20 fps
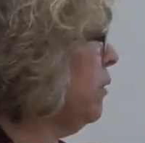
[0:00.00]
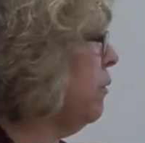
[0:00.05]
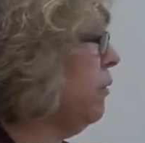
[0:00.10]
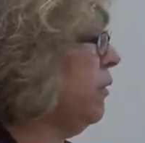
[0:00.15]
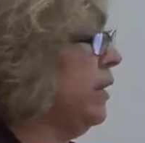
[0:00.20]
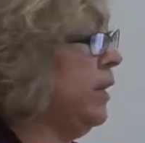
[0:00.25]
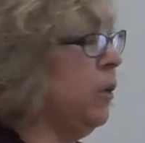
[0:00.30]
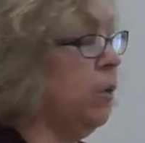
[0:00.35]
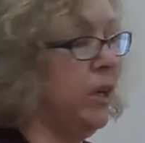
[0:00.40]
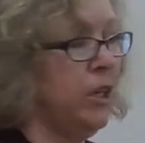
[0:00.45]

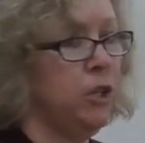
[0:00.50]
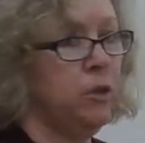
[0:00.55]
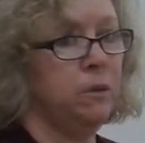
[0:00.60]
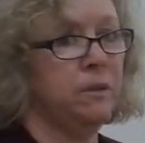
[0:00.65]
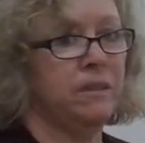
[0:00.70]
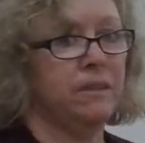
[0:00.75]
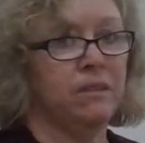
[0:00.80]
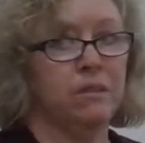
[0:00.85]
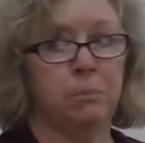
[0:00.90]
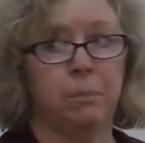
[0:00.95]
if anyone
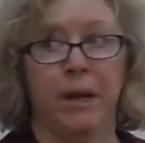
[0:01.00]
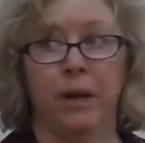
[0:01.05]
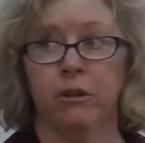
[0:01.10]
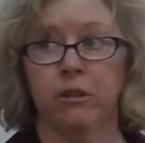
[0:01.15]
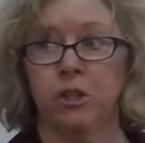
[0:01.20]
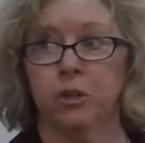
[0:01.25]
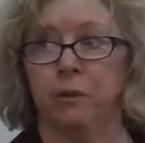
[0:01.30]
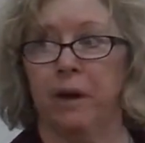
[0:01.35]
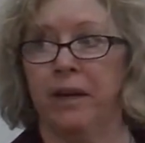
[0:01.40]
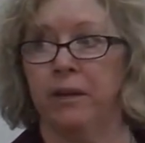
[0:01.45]
uses
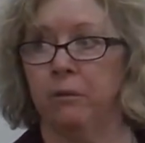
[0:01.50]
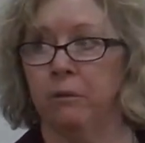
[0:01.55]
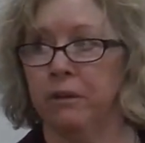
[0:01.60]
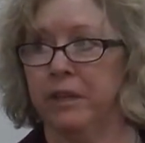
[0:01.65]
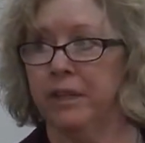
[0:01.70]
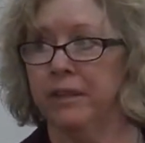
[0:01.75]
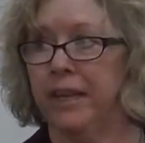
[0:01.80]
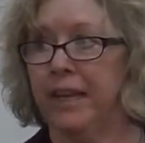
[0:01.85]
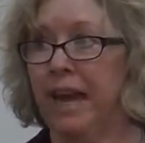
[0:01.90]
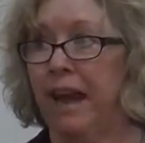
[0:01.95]
Spell to Write and
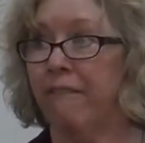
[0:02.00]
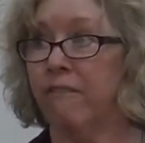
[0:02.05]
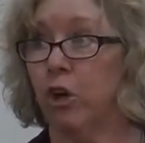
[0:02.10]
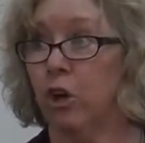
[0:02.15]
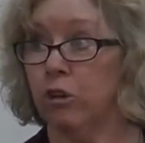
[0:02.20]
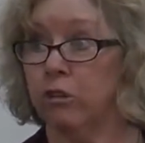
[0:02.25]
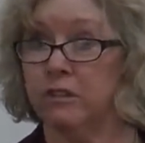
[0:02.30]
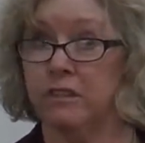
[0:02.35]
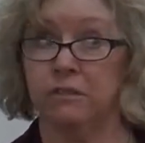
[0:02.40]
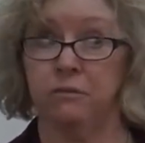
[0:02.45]
Read, they have
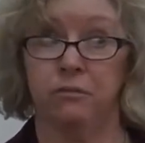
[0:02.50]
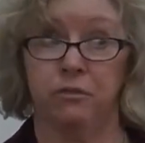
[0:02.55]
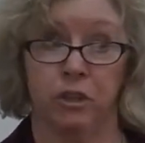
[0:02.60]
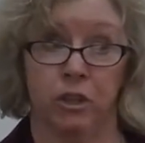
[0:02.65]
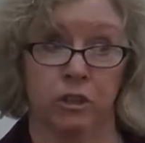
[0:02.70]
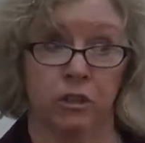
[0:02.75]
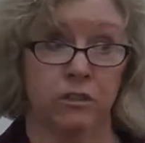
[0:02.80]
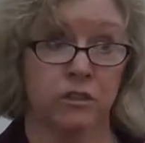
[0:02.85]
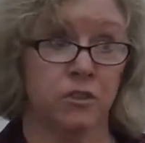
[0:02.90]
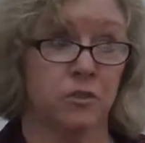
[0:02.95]
Cursive
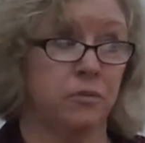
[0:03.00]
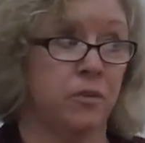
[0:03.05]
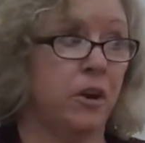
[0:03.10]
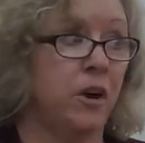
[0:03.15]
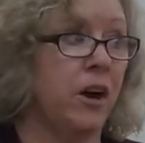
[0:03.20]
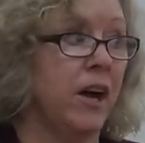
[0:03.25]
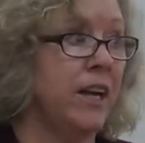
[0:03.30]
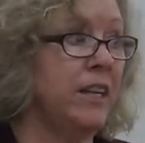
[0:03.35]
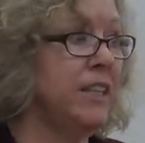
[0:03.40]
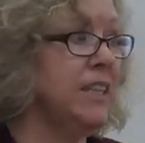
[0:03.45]
First
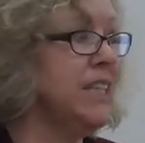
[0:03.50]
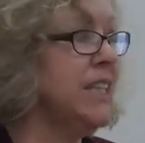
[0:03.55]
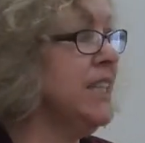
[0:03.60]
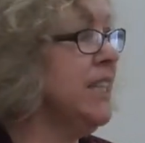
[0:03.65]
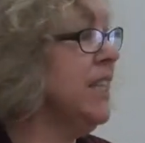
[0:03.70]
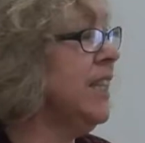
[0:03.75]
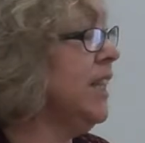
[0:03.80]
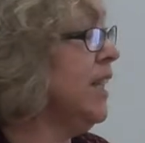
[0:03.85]
font.